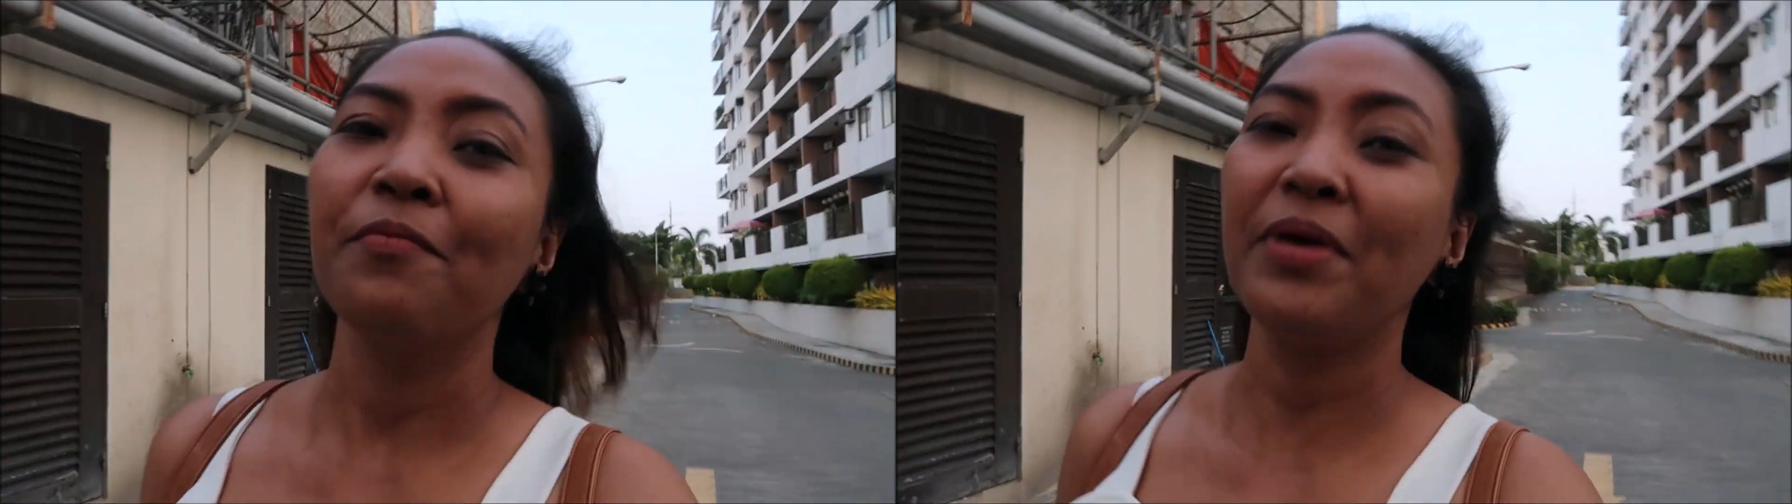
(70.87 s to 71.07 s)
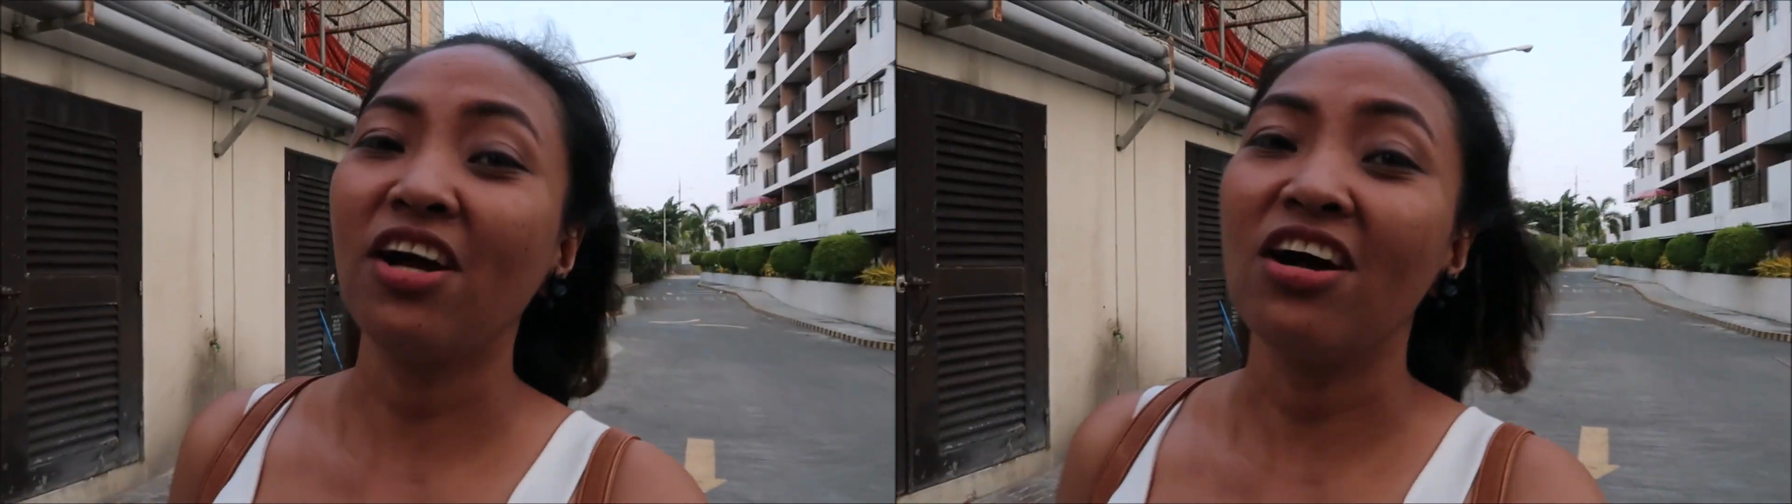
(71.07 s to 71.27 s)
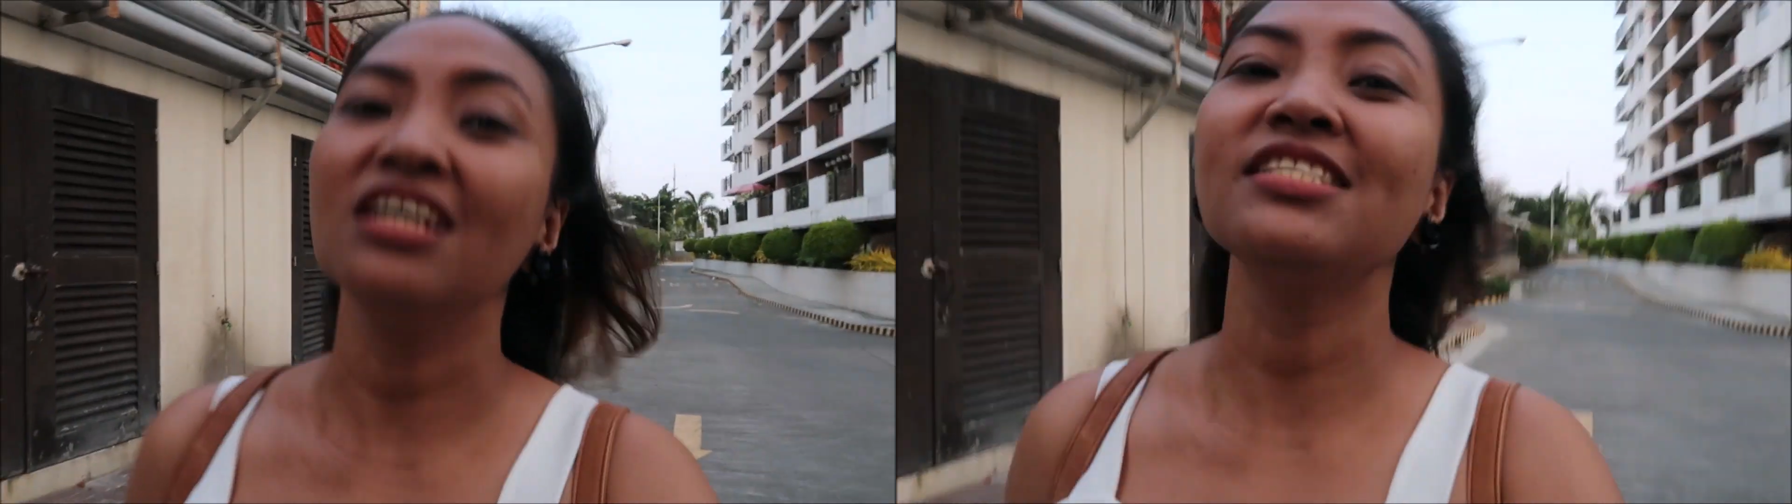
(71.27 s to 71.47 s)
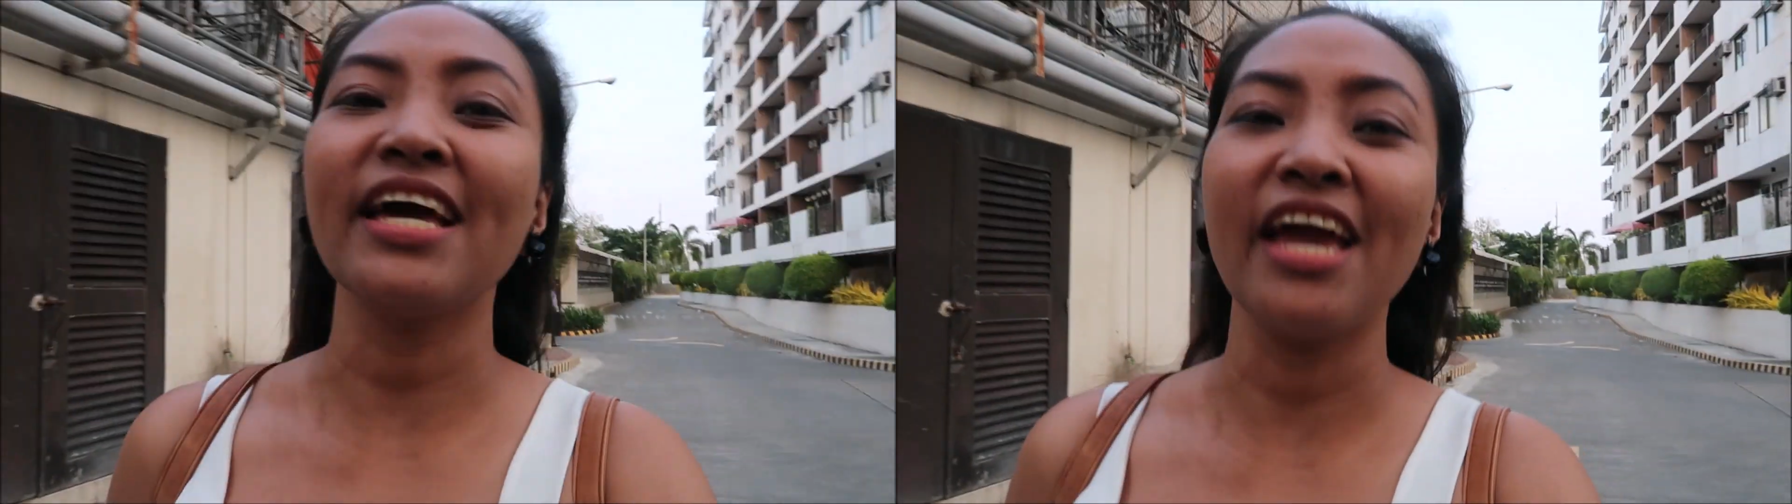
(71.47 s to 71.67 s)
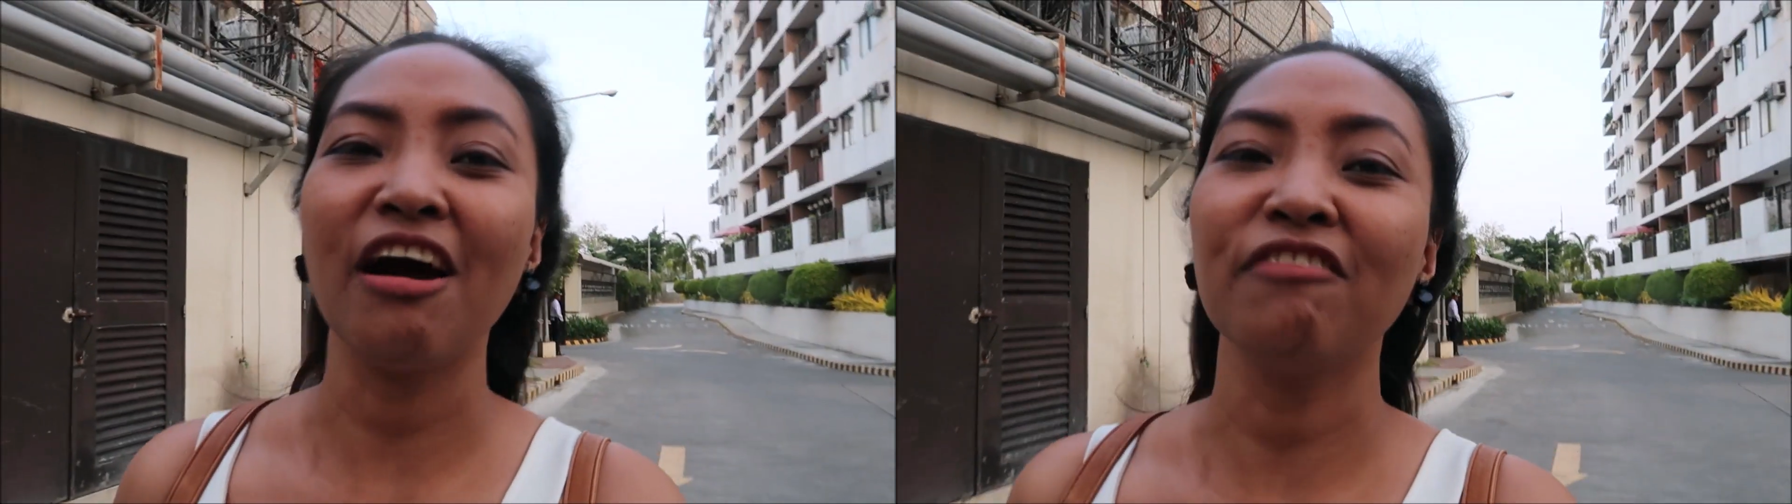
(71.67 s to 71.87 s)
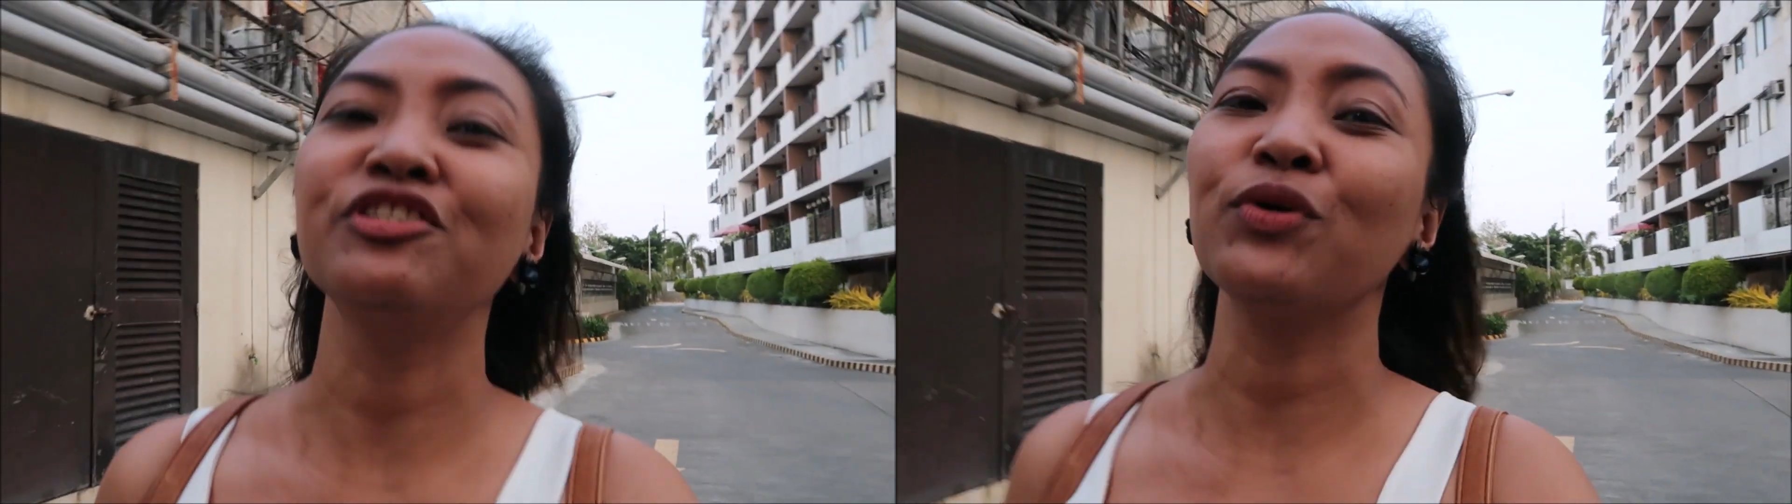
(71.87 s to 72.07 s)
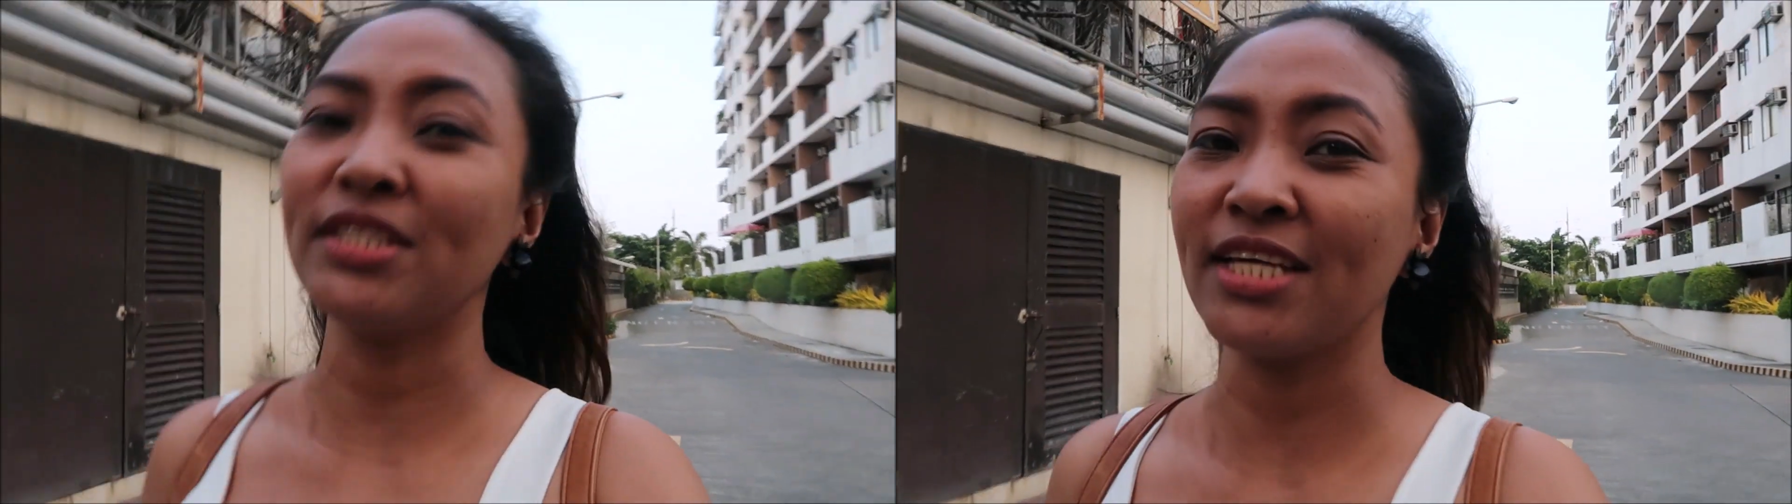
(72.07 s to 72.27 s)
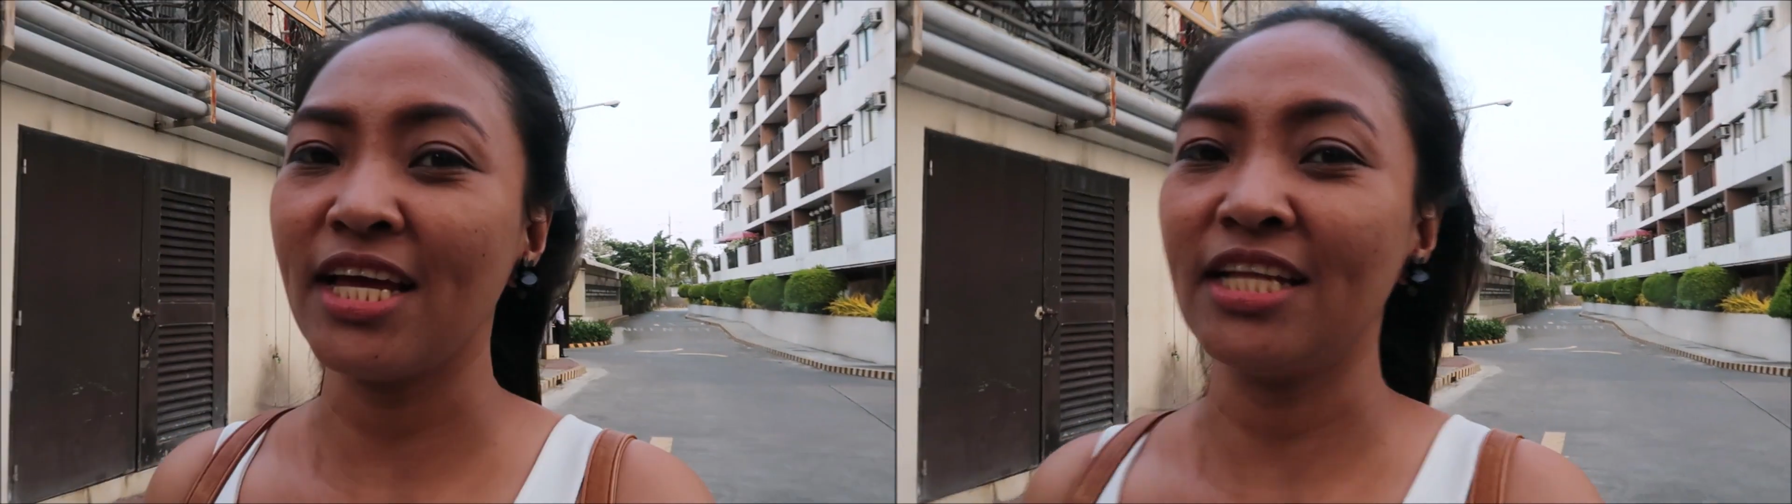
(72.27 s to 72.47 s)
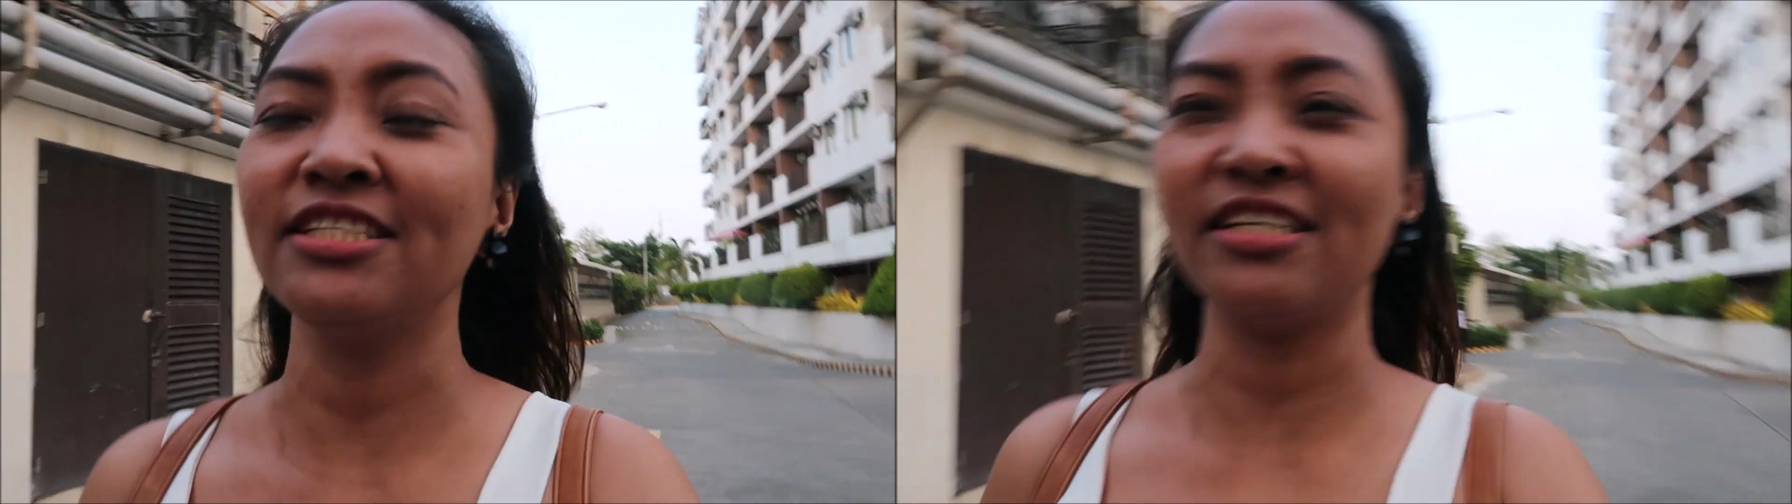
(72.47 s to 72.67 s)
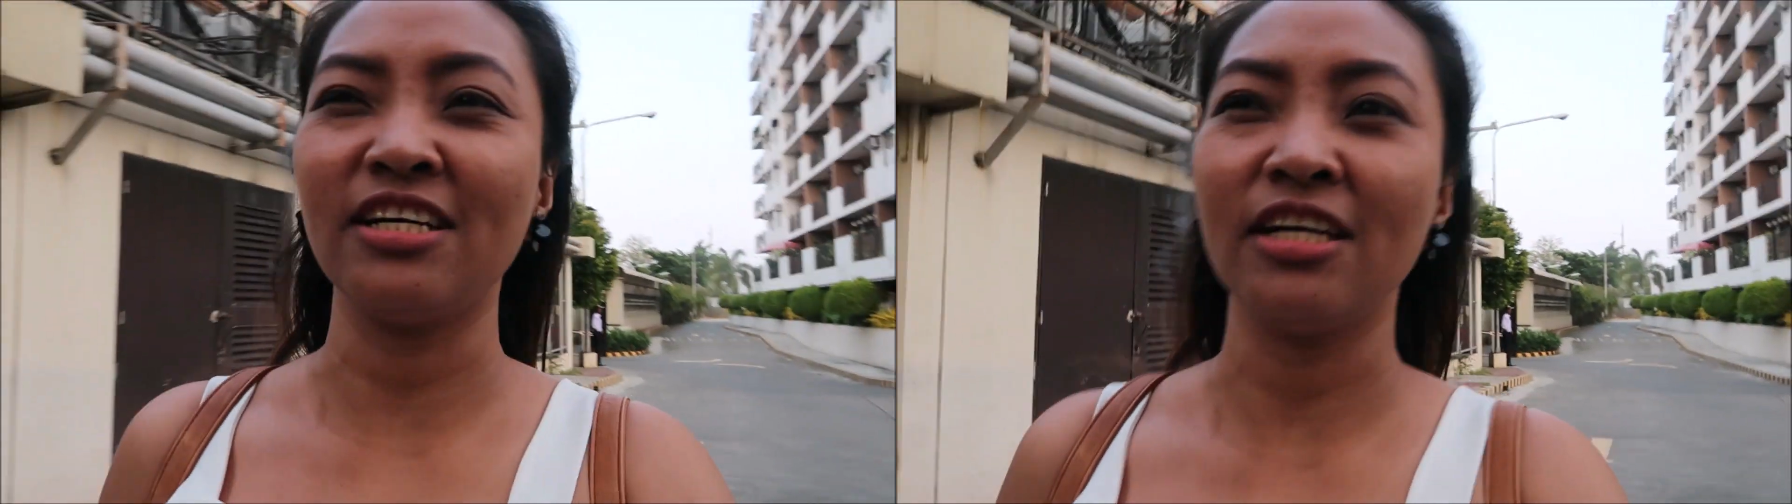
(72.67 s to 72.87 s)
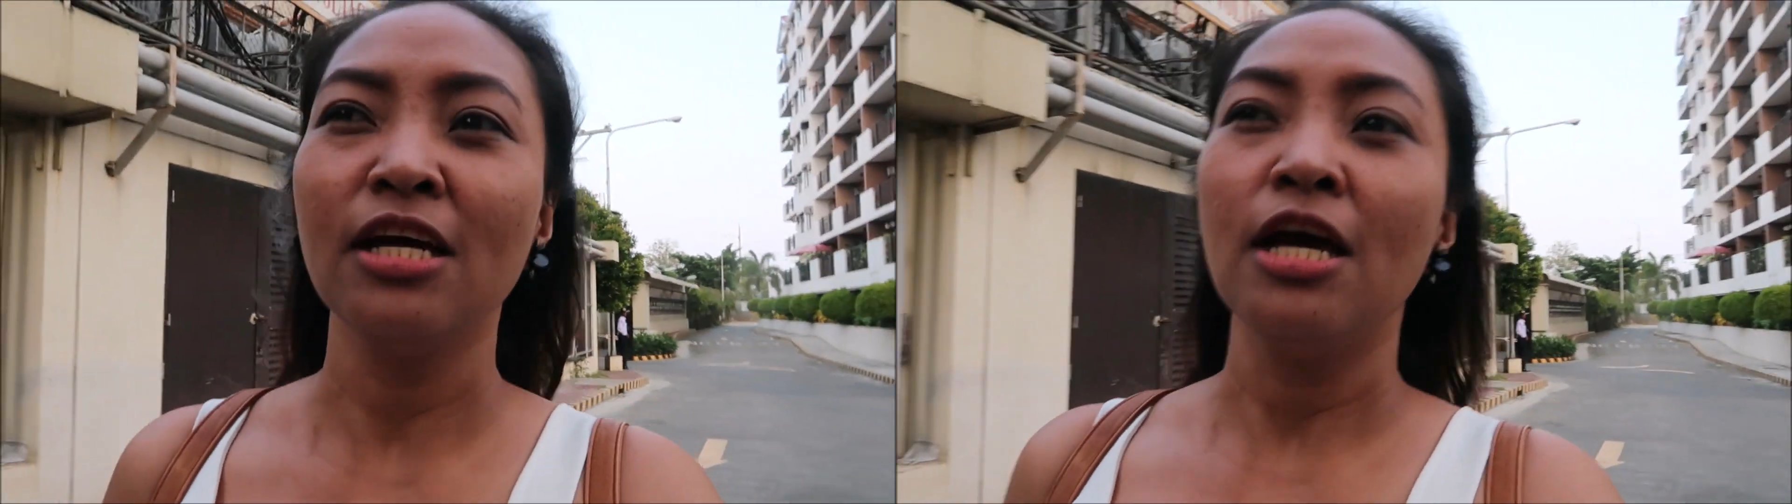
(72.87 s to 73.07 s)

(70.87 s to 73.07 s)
because I have to attend the